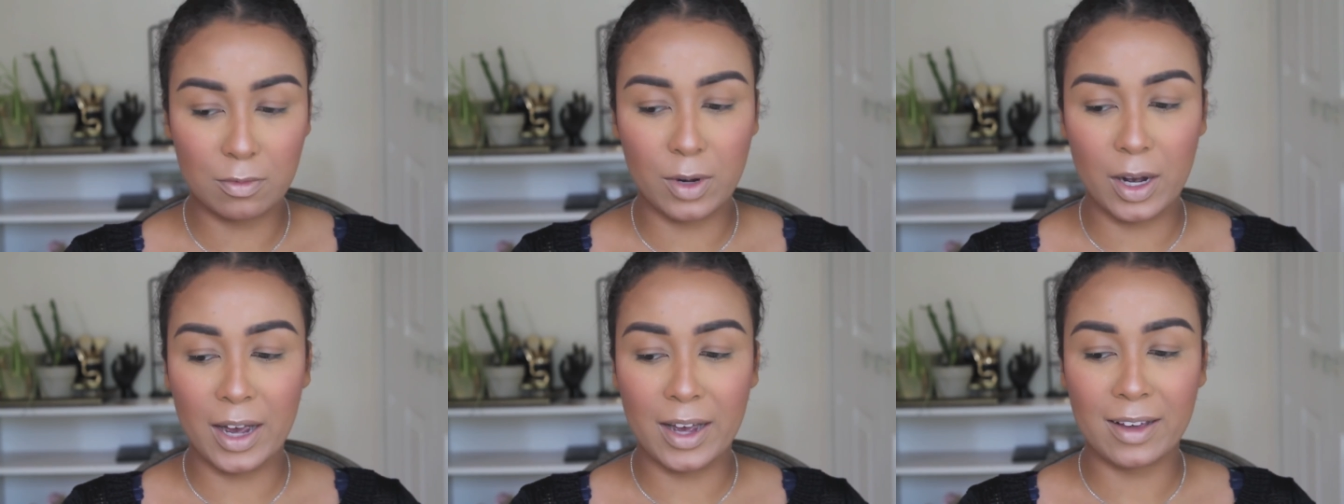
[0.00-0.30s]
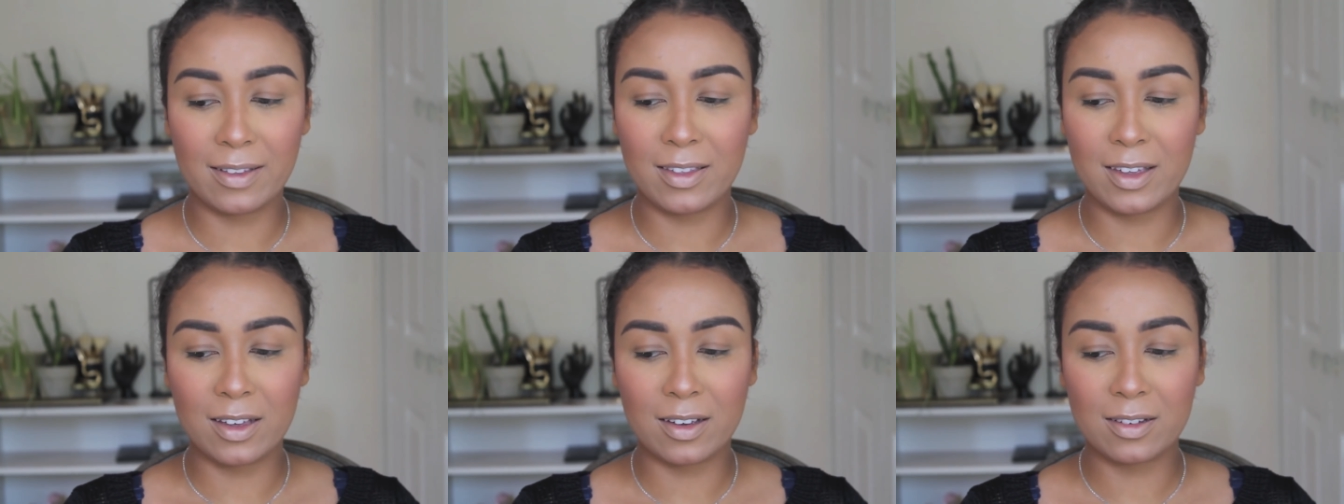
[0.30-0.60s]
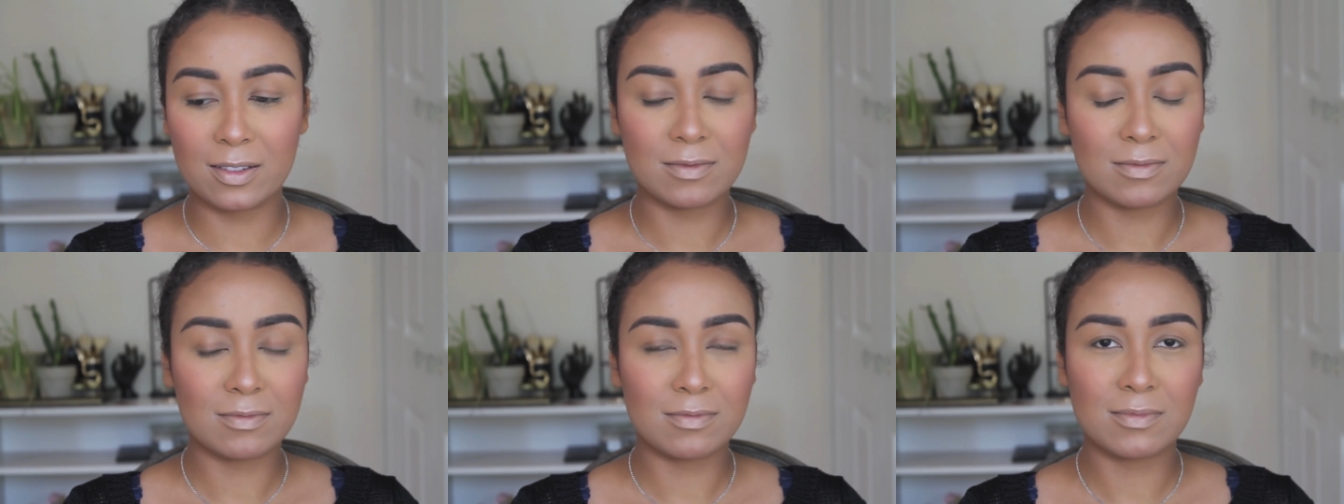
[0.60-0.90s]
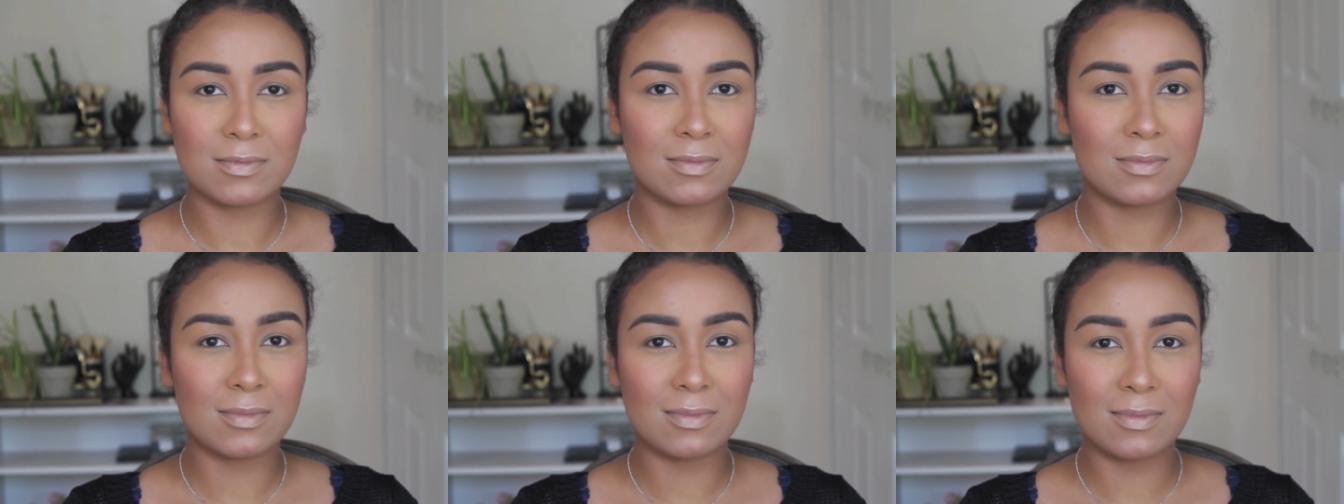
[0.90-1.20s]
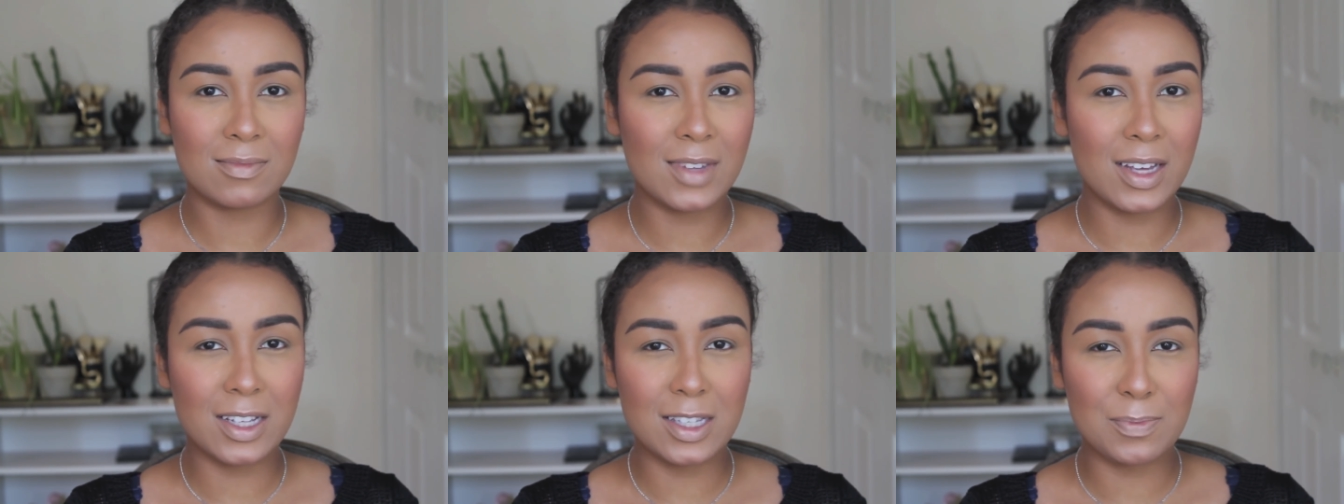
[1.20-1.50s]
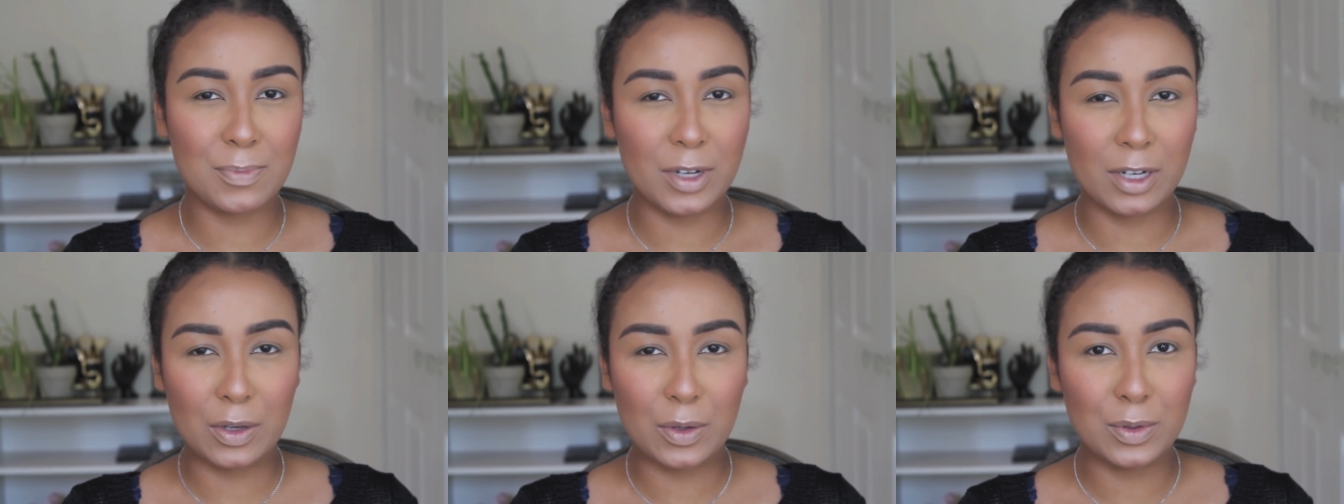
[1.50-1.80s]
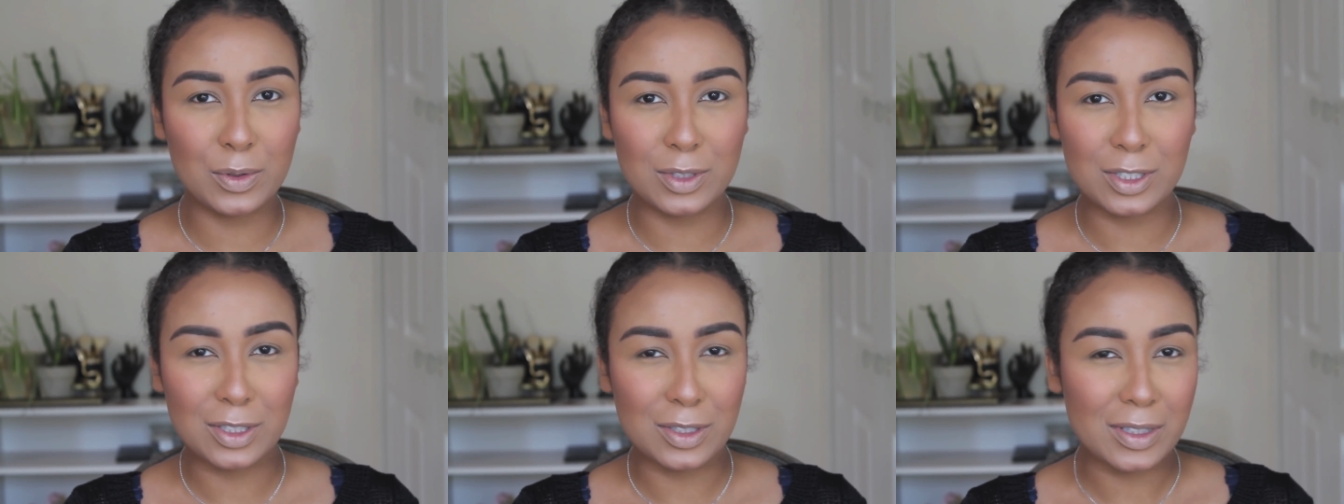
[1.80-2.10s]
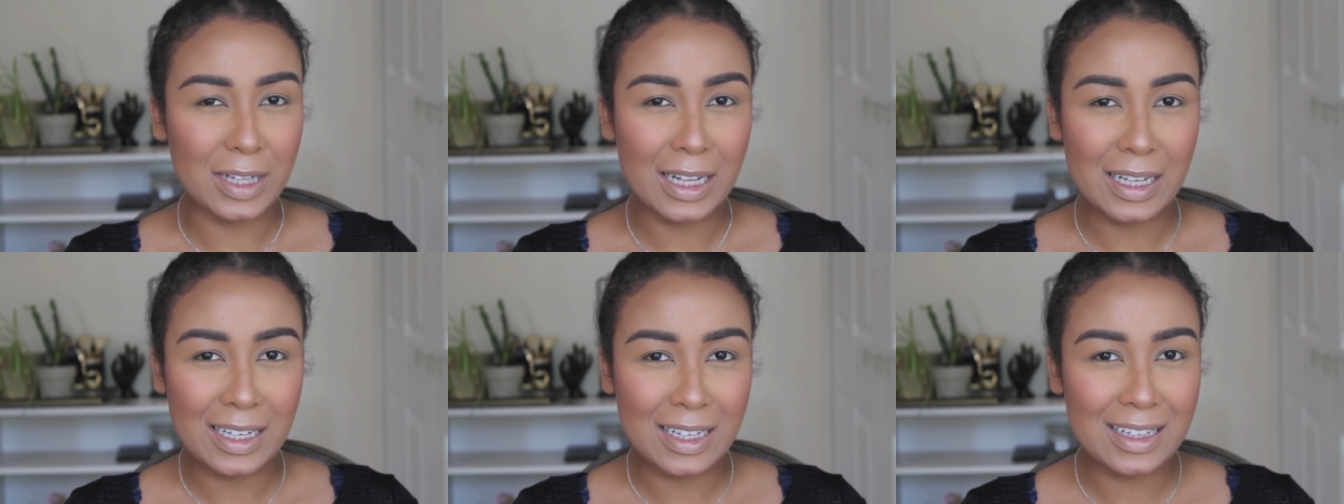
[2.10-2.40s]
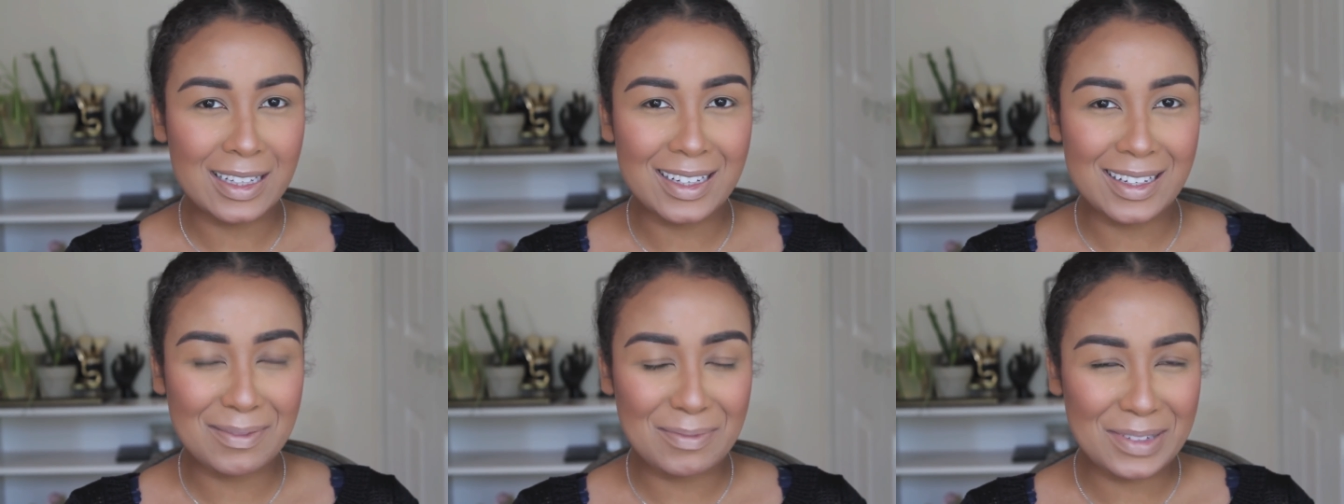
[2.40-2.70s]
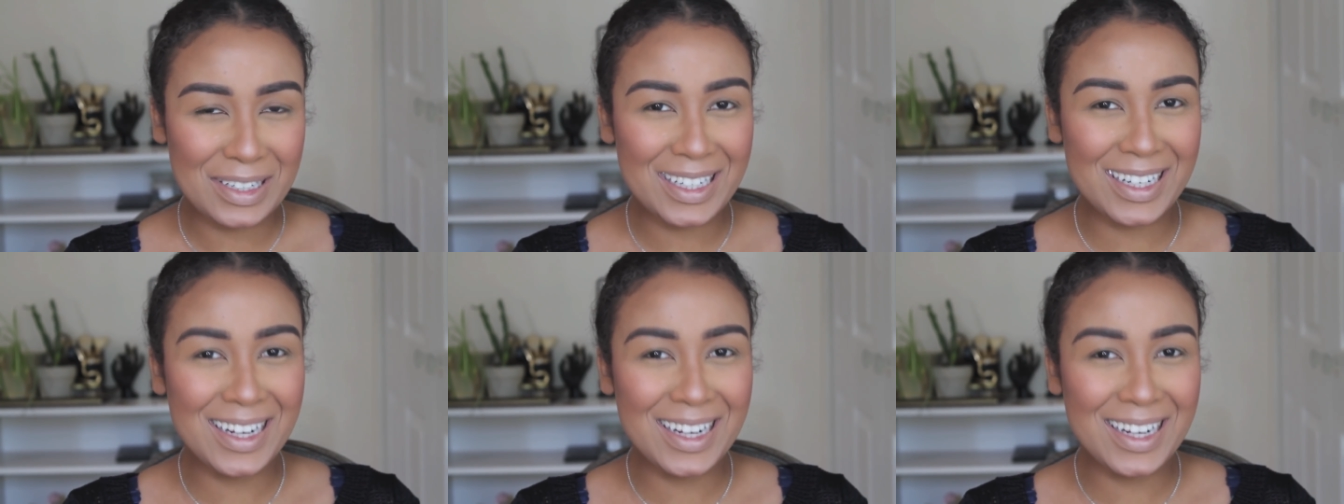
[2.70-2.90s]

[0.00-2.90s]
why I think it's been cool to do that lately, but